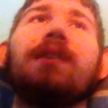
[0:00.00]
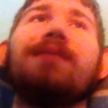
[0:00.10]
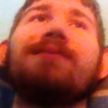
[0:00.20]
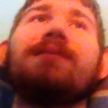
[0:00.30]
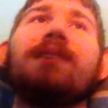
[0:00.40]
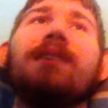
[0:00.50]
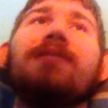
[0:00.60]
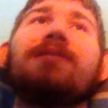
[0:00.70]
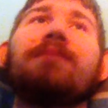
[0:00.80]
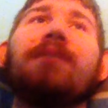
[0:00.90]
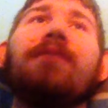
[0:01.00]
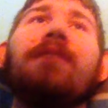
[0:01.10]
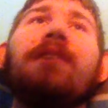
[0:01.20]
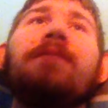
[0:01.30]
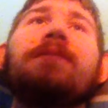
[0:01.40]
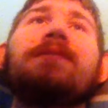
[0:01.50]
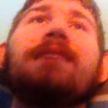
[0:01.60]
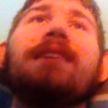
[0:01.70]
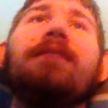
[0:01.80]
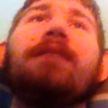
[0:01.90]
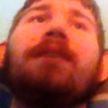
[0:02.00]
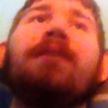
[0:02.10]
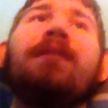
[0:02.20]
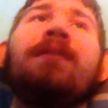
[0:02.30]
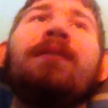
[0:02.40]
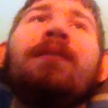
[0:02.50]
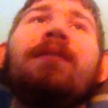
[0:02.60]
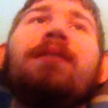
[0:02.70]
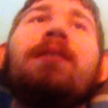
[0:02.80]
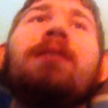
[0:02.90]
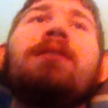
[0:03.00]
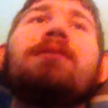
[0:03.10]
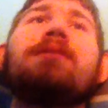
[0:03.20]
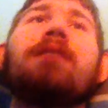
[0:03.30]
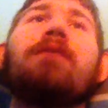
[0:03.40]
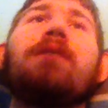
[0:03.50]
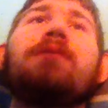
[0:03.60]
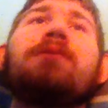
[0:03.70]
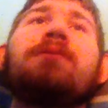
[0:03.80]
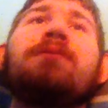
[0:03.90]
is a small venomous snake found in the southwestern